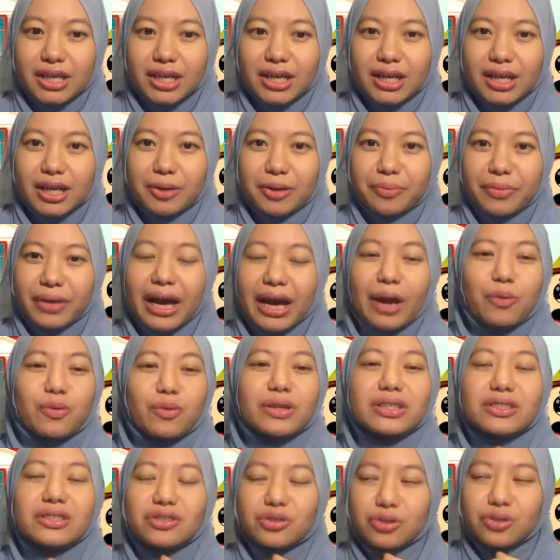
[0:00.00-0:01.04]
Um, I
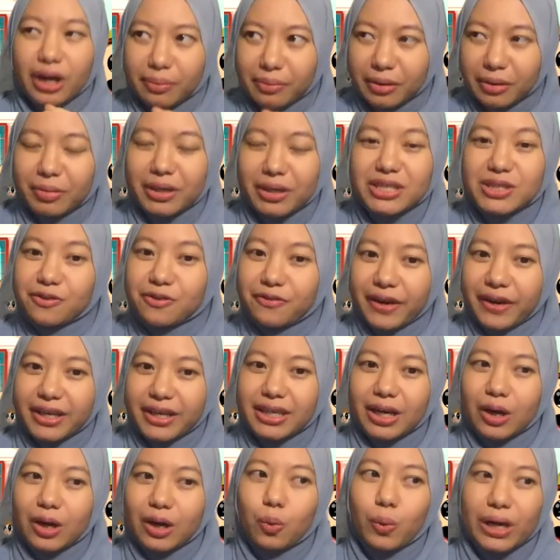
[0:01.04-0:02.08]
will try my best to find
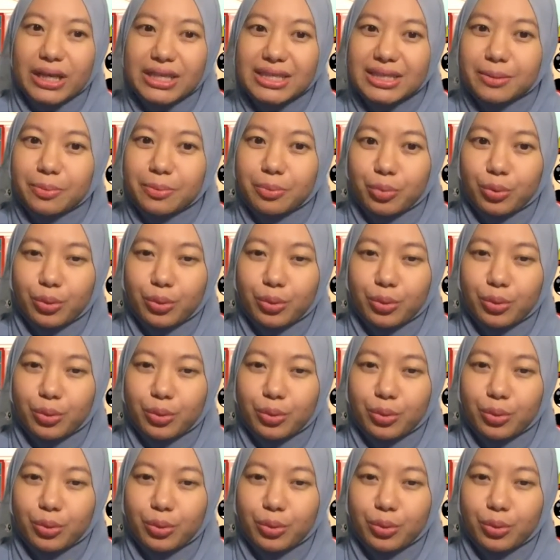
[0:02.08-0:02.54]
out what's the